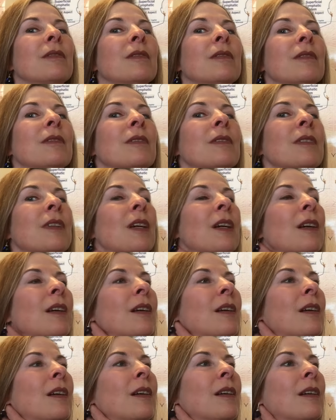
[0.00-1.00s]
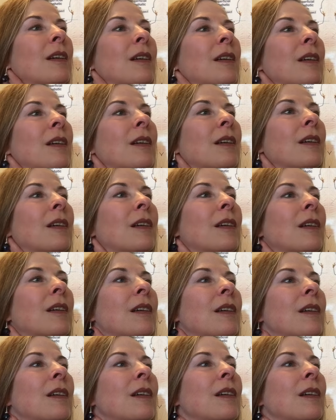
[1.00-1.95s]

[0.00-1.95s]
Nobody speaks.